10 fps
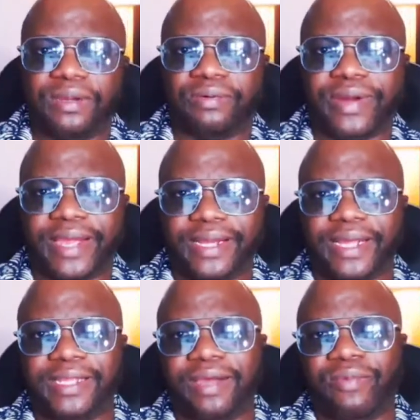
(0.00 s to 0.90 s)
right?
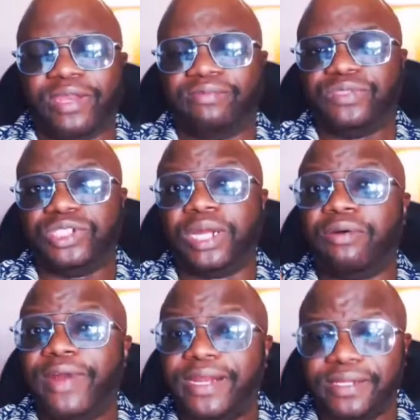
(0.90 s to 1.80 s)
And then when you've
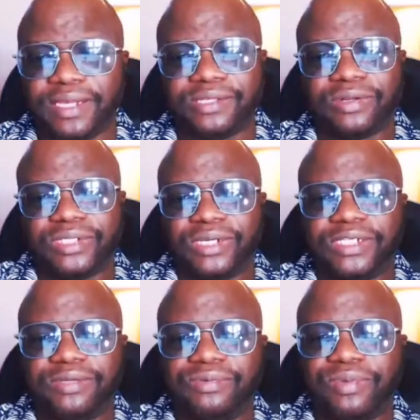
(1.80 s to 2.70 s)
generated these
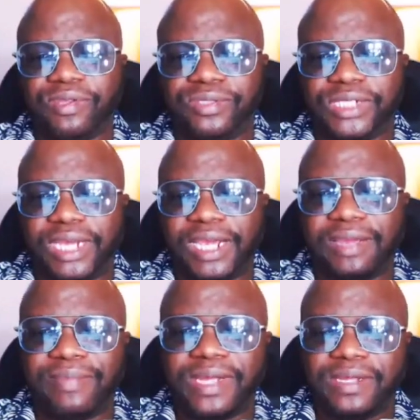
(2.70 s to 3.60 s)
alternatives with your
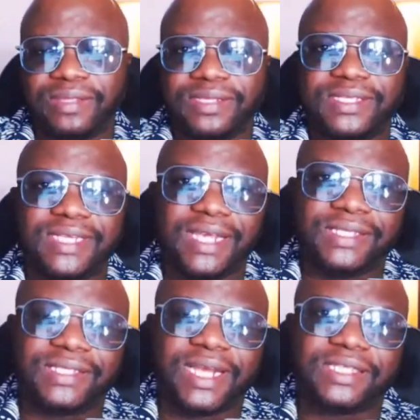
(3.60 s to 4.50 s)
team, the C
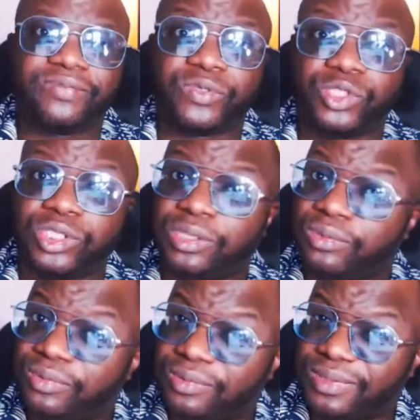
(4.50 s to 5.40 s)
stands for
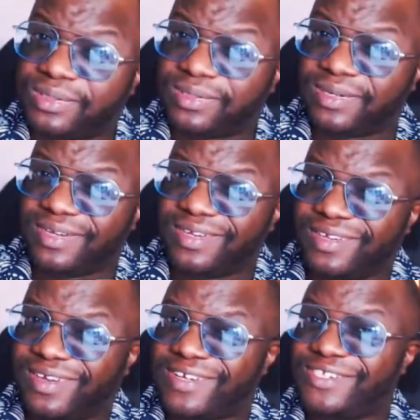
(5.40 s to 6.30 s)
choose.
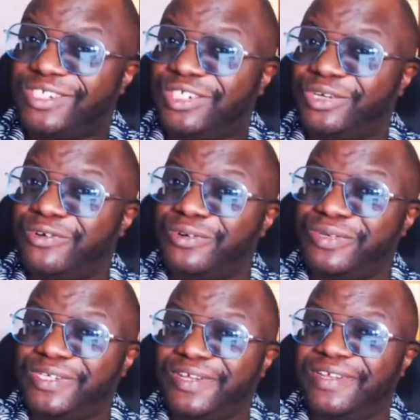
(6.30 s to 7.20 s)
You got to
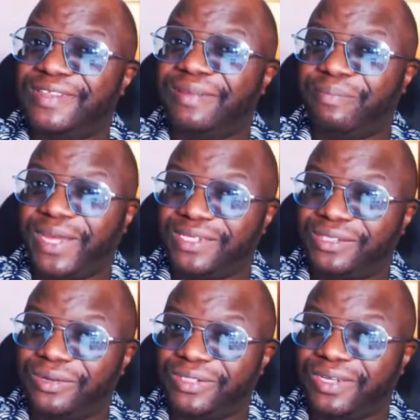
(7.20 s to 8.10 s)
choose the
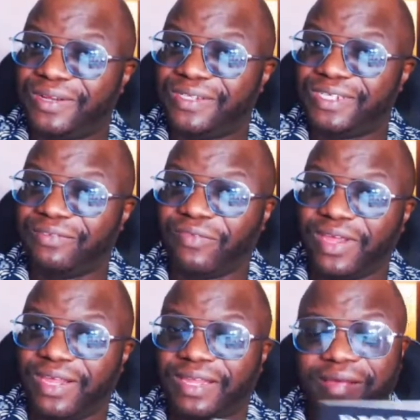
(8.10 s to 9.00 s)
best alternative.
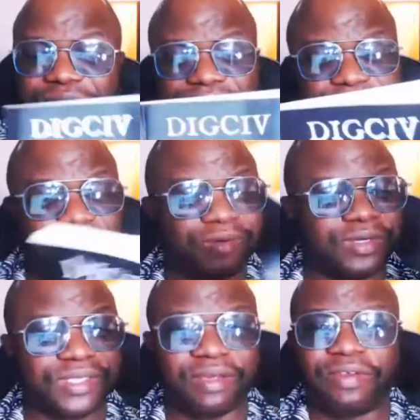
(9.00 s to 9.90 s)
Now, this
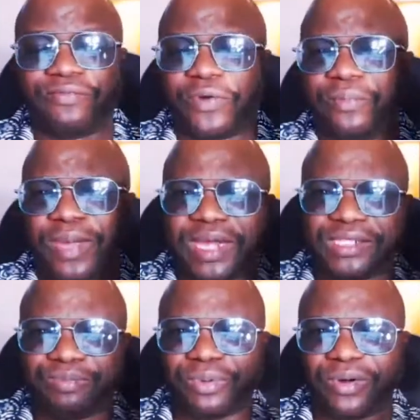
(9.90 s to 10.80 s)

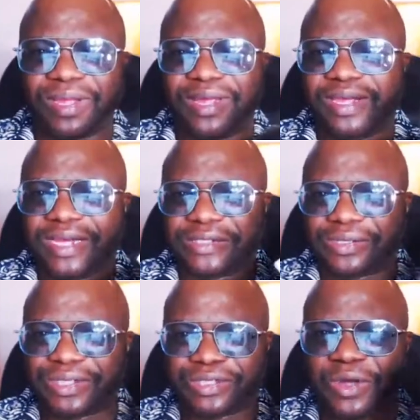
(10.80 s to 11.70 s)
274-page book has
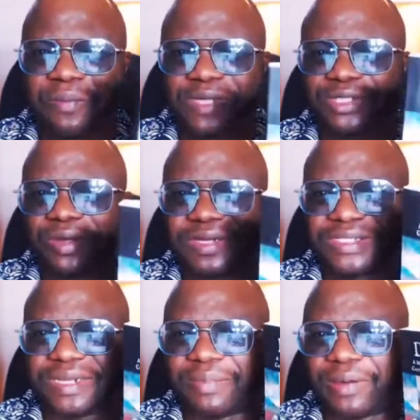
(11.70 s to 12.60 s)
got so much
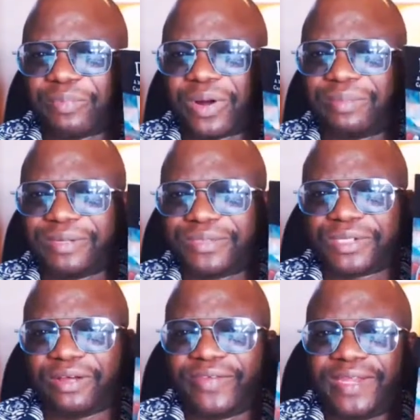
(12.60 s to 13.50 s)
content about problem
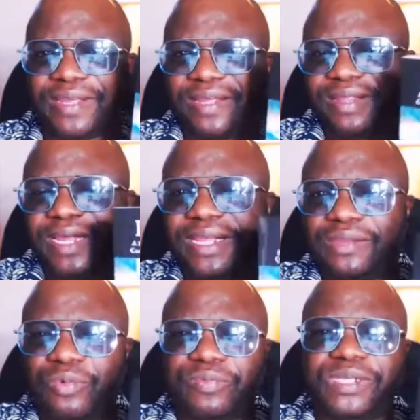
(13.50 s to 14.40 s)
solving that
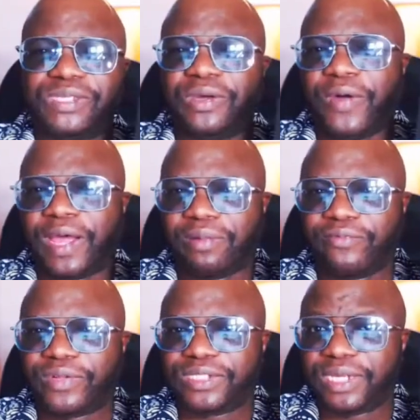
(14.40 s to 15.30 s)
it will be so
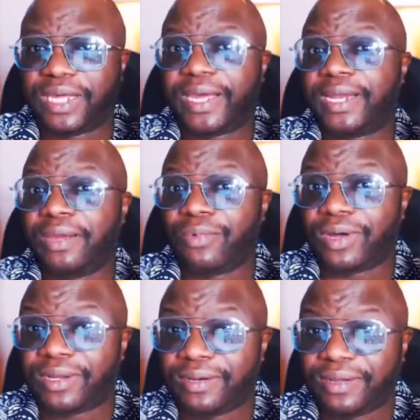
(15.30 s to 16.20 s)
helpful to
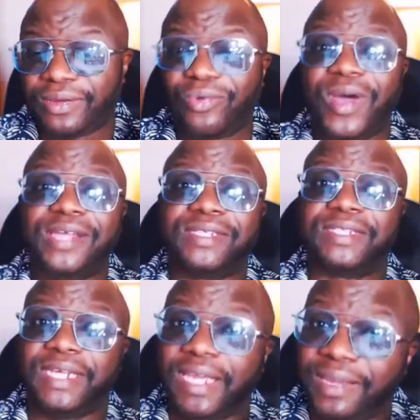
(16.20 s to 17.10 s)
anyone who has a
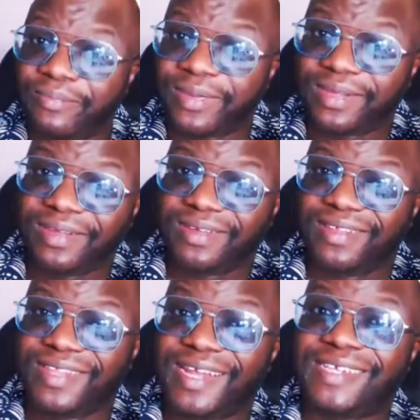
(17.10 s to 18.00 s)
team
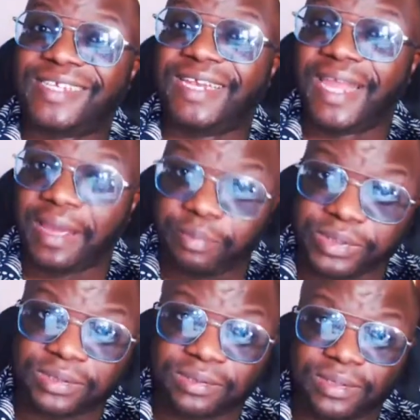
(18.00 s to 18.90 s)
that is
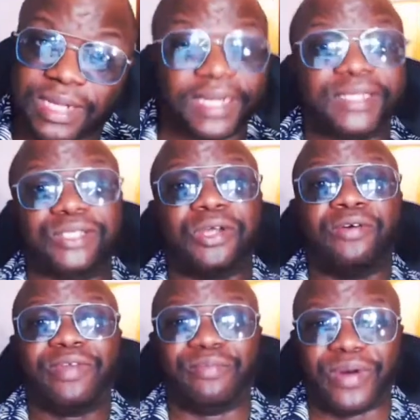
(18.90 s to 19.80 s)
inept at
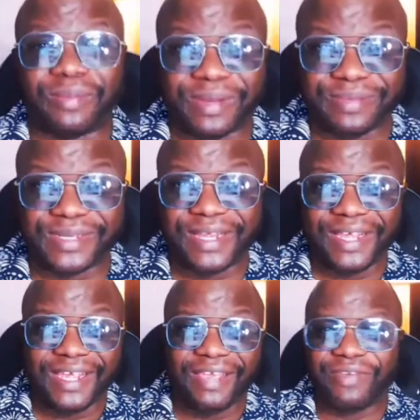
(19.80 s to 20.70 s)
solving problems.
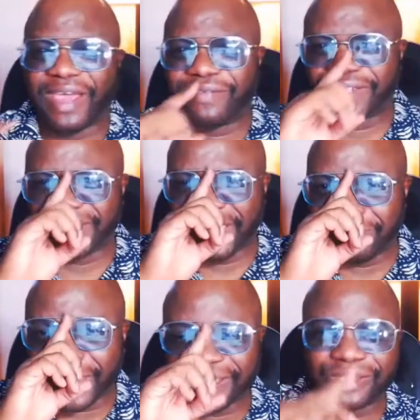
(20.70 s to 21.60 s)
If you have a
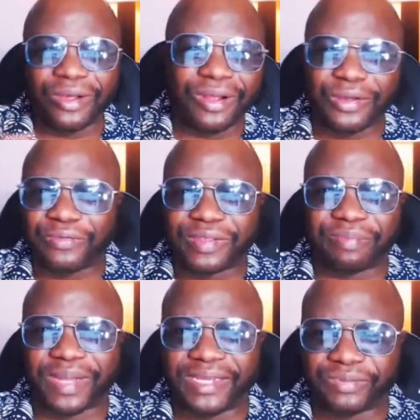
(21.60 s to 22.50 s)
team that is all over the
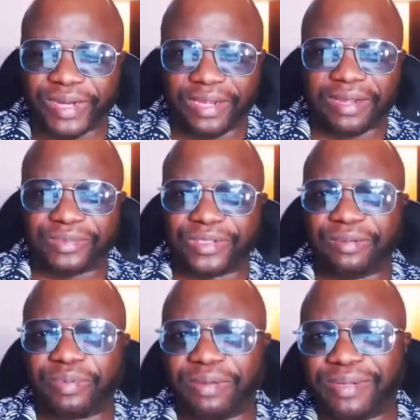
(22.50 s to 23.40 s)
place when it comes to
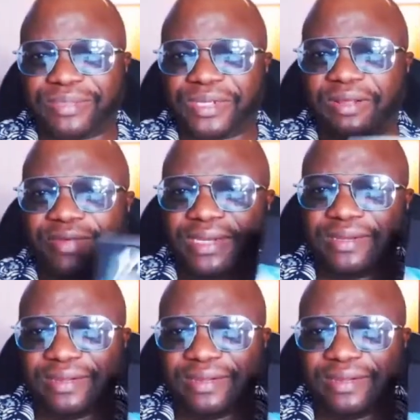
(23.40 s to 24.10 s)
their problem solving,